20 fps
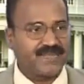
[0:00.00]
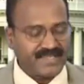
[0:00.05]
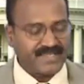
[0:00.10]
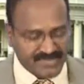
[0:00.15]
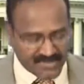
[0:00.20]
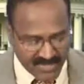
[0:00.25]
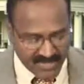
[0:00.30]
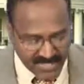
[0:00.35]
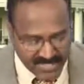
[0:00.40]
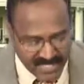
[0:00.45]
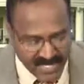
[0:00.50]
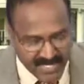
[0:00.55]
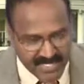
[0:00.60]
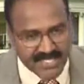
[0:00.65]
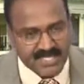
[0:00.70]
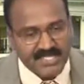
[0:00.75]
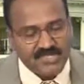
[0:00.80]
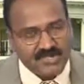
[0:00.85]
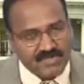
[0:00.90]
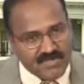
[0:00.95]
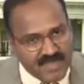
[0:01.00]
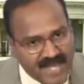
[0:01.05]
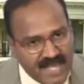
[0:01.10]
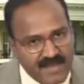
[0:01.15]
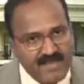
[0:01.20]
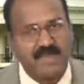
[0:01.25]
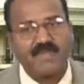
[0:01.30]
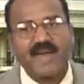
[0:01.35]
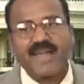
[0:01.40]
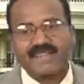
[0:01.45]
So in order to
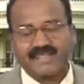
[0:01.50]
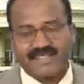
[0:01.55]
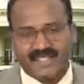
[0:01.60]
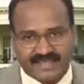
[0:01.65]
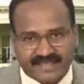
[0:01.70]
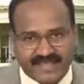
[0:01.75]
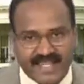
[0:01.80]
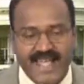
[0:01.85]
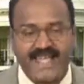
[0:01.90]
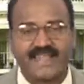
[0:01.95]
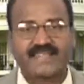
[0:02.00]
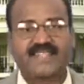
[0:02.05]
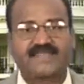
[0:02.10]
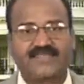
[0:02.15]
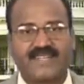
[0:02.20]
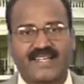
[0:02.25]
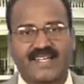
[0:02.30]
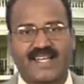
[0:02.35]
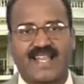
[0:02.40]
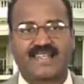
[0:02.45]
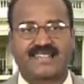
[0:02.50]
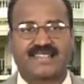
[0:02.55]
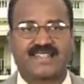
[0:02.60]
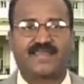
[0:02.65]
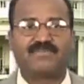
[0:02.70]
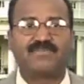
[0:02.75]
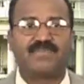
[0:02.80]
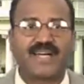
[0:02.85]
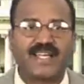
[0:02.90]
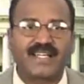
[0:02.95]
minimize the size of the class
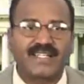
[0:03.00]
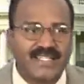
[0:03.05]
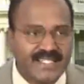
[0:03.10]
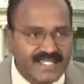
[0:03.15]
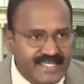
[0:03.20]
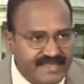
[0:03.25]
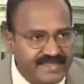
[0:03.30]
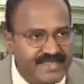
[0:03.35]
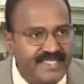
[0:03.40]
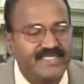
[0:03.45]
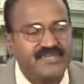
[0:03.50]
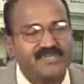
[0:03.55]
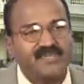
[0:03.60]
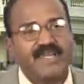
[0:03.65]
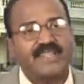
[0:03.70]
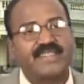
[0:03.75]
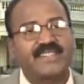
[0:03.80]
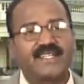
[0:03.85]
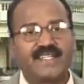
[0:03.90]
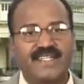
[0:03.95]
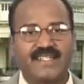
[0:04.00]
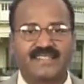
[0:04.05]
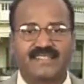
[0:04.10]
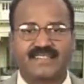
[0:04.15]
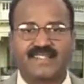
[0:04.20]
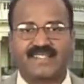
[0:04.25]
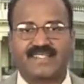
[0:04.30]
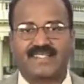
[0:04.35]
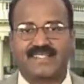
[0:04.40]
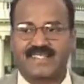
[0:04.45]
number, this method is
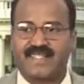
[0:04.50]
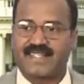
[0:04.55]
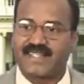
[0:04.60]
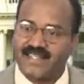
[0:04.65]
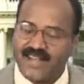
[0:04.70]
suggested.